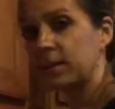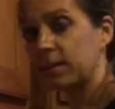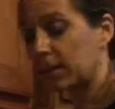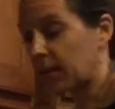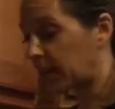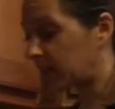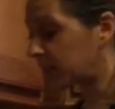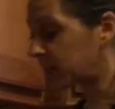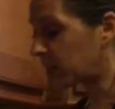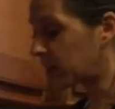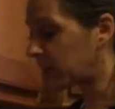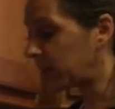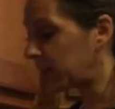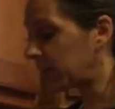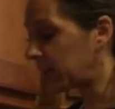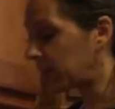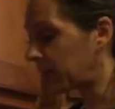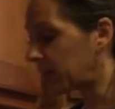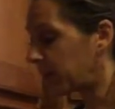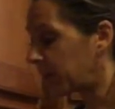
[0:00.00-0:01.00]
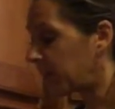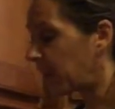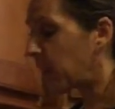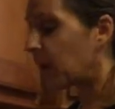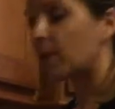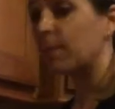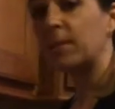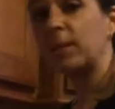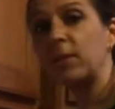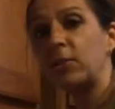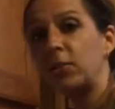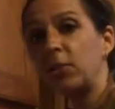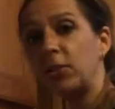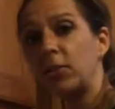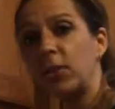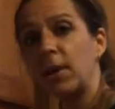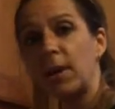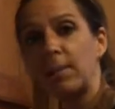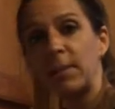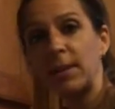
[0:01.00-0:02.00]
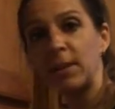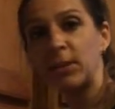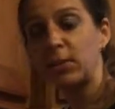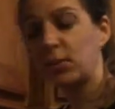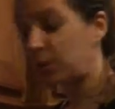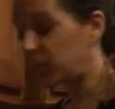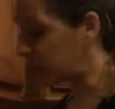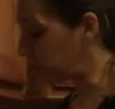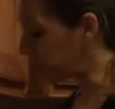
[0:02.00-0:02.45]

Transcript: so that's all in here. I'm going to show you how I'm going to do